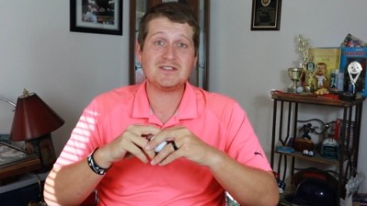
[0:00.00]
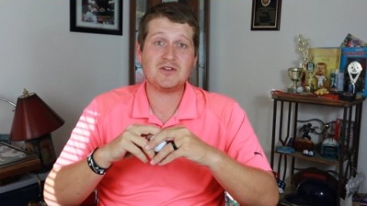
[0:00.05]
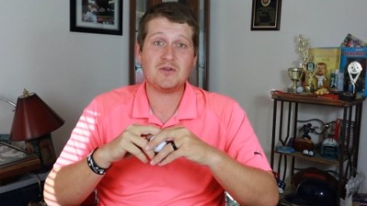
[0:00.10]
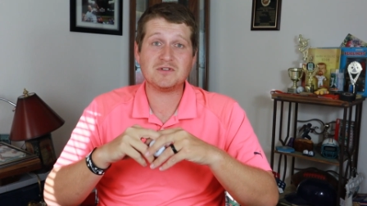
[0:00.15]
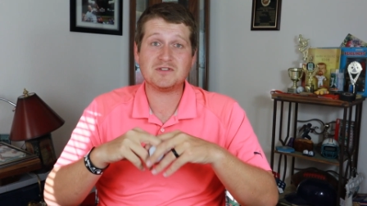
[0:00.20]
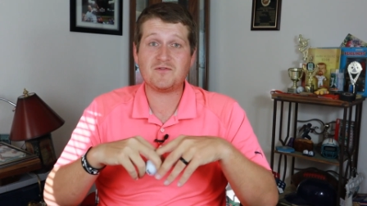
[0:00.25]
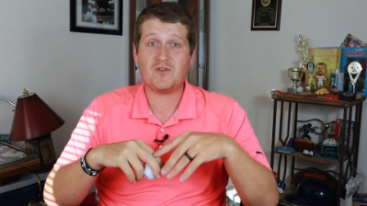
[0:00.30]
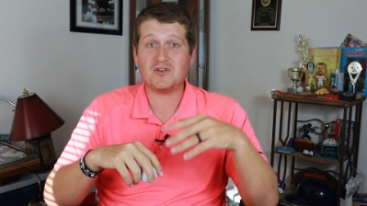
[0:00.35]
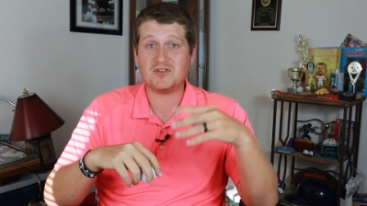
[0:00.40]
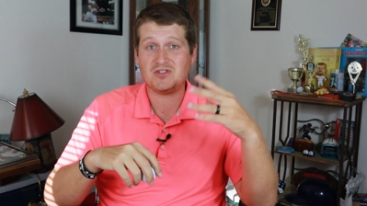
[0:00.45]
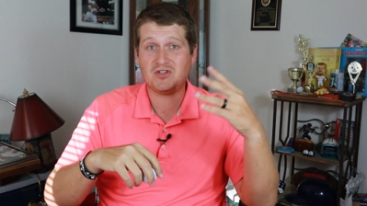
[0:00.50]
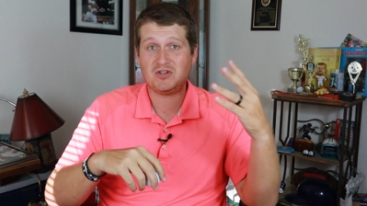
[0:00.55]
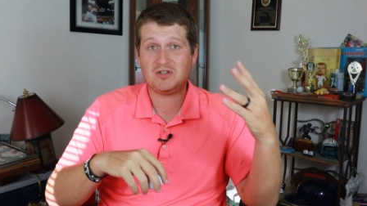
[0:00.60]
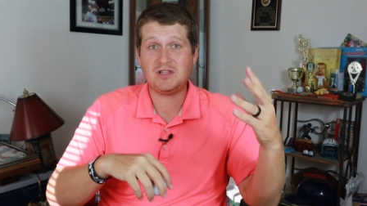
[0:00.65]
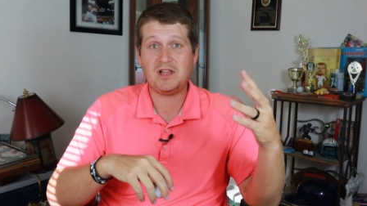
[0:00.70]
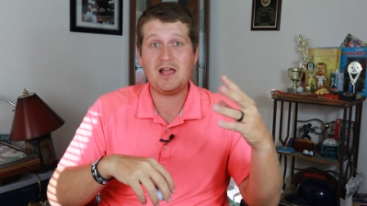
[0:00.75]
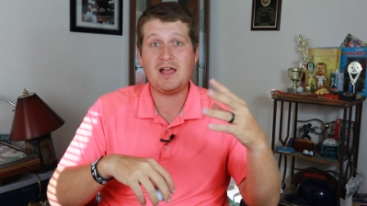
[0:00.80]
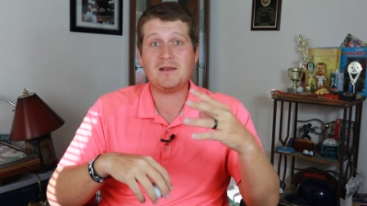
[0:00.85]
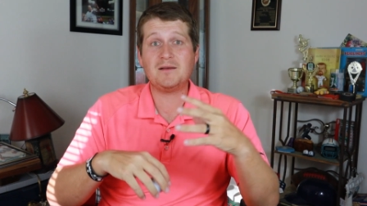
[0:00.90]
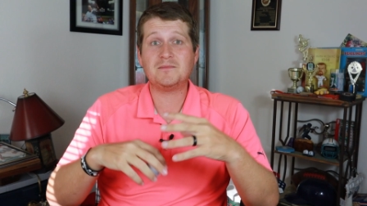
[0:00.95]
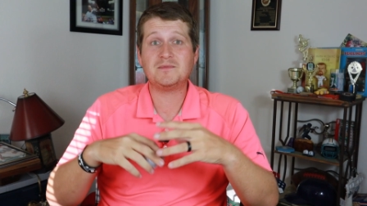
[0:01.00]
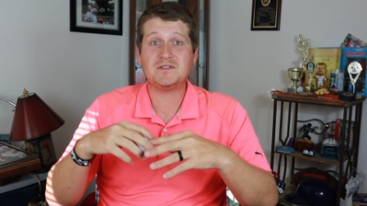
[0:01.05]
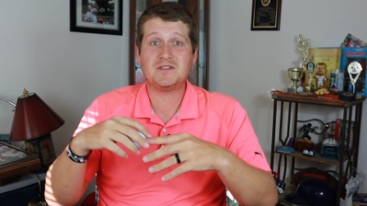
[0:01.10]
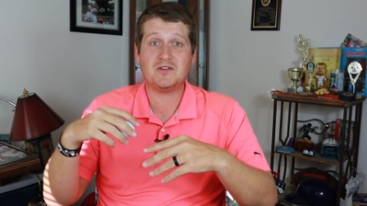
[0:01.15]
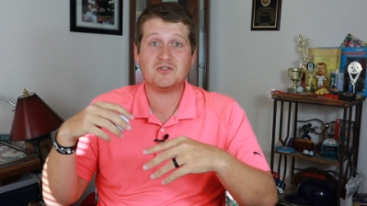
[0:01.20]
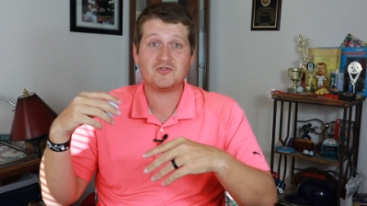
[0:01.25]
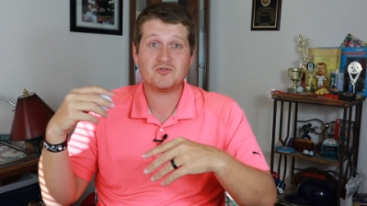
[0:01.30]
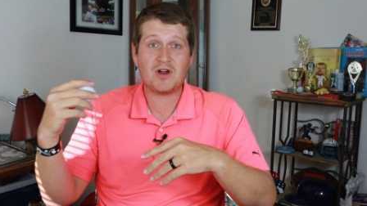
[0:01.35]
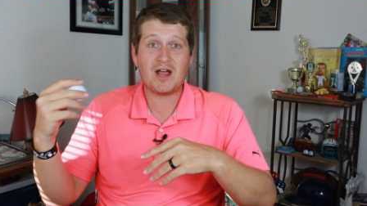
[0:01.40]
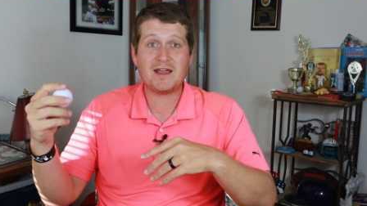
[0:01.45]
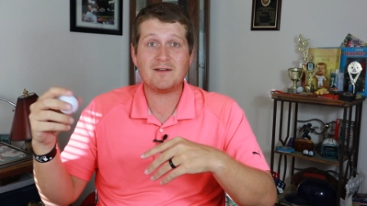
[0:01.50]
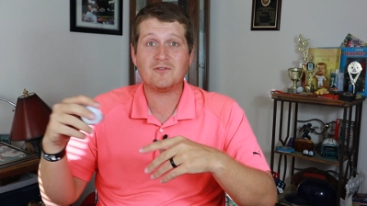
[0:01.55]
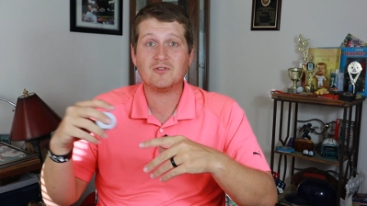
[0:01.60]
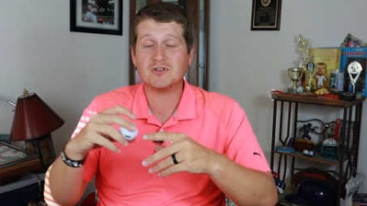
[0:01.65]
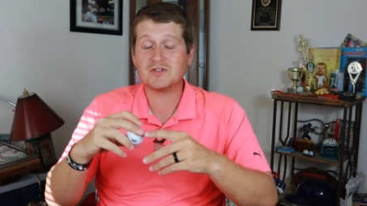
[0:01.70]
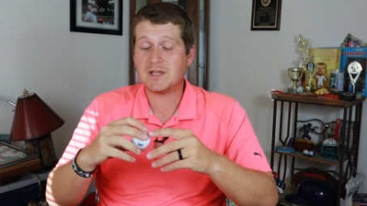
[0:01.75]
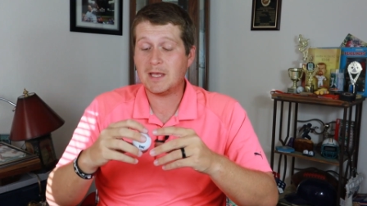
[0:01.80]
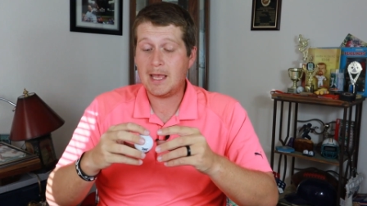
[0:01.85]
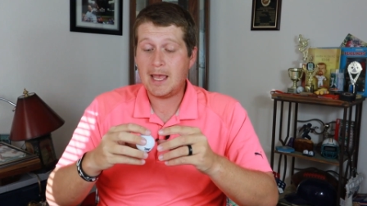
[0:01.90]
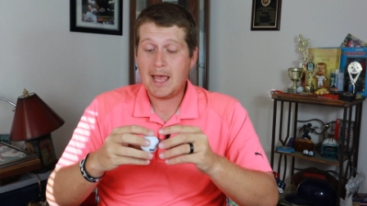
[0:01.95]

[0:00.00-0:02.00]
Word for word: you know, as far as their clubs, their drivers,